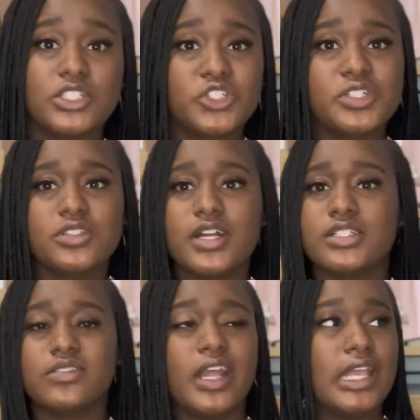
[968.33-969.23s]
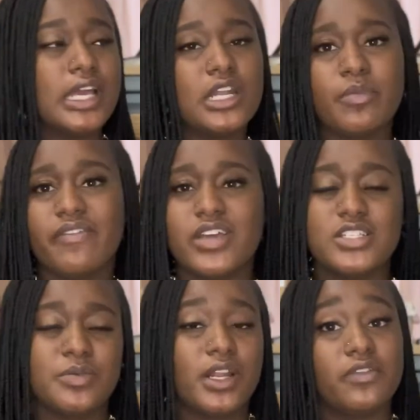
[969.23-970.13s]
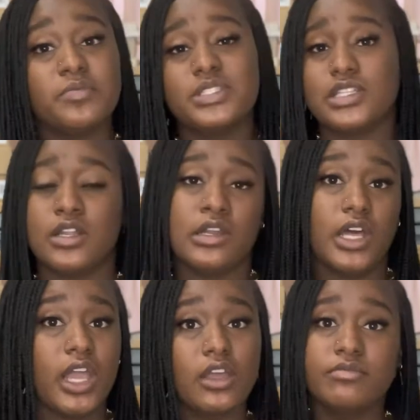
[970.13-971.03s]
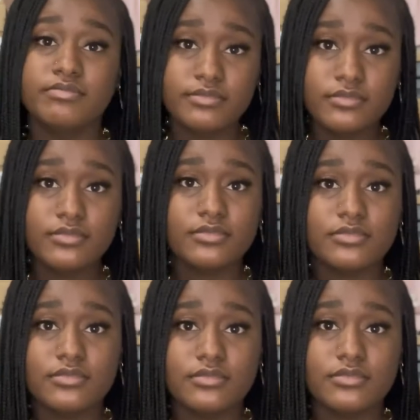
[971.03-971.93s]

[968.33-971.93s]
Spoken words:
The drill sergeants, they yelled in my face or whatever, I'm sitting there like